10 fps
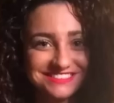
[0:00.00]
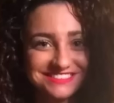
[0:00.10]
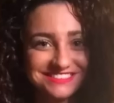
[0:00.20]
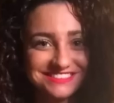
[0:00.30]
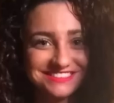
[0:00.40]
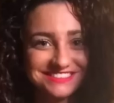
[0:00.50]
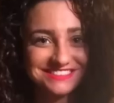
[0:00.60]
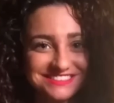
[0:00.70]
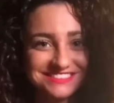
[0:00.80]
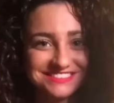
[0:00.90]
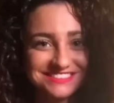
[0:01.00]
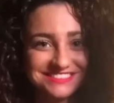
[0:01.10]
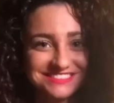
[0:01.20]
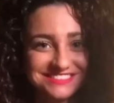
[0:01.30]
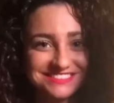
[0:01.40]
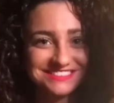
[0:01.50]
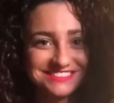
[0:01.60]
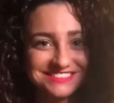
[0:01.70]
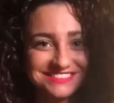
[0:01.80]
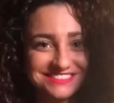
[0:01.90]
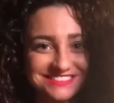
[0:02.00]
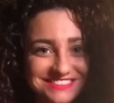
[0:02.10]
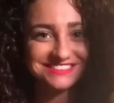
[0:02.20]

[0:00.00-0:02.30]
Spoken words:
No words are spoken by the person on screen.